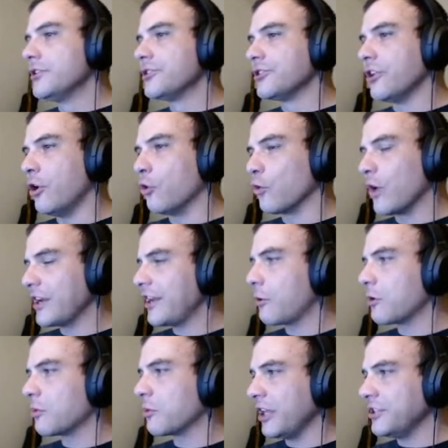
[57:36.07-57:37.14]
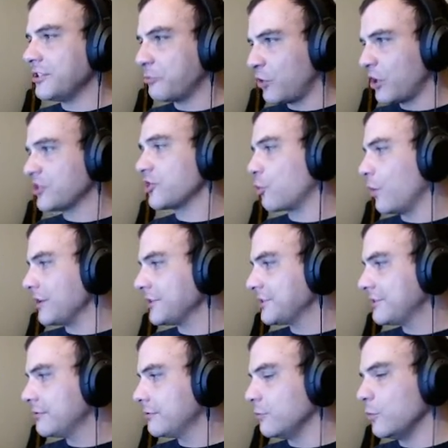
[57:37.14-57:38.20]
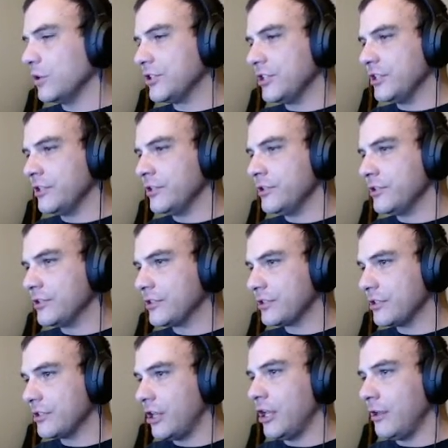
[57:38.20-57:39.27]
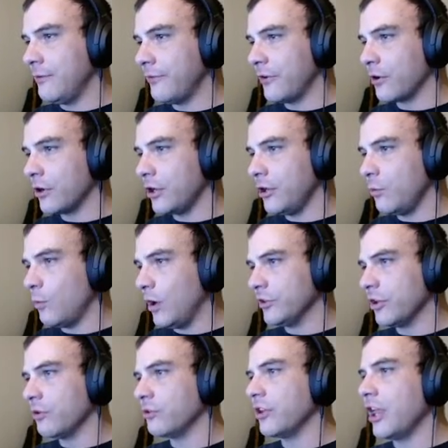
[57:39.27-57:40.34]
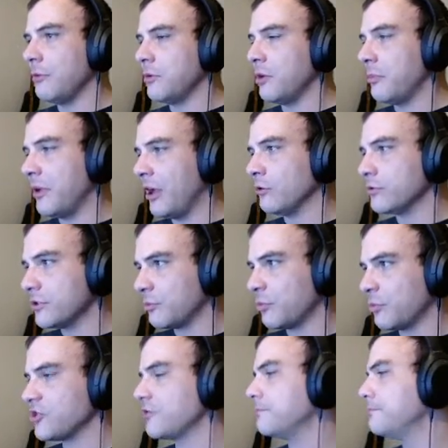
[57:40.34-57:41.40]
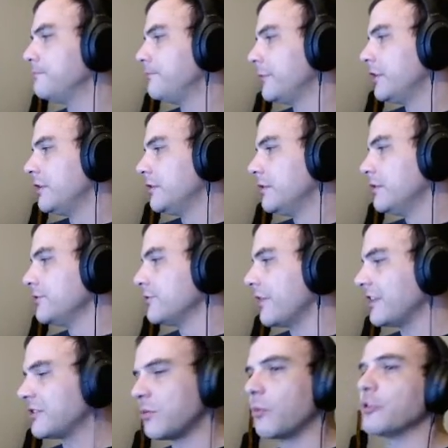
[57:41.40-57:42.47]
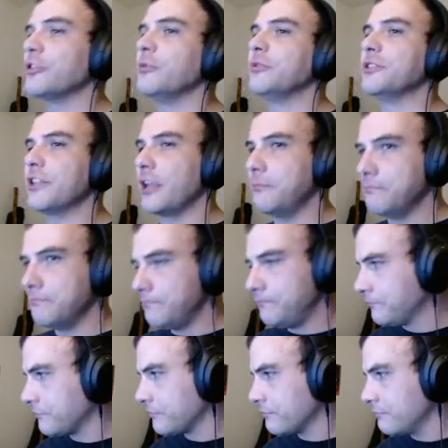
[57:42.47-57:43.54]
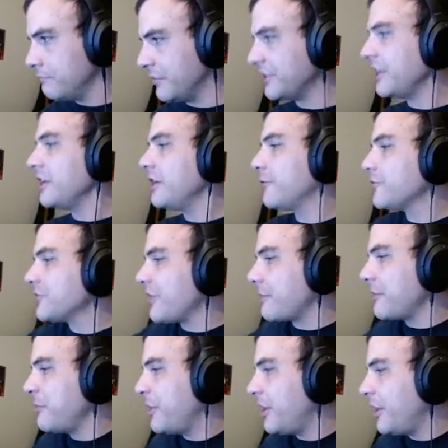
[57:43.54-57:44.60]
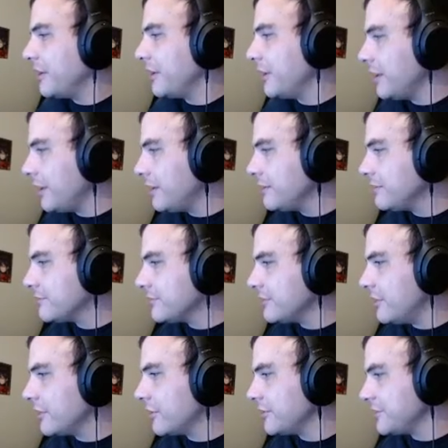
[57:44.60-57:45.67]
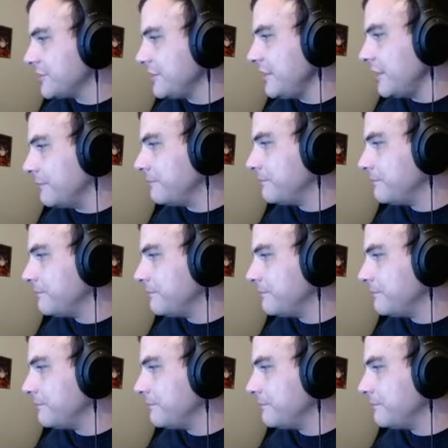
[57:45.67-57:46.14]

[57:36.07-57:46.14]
So right now we're playing Depression Quest, which is a very well-known game about depression. So that's what we're doing today. But thank you for stopping by, and good to see you.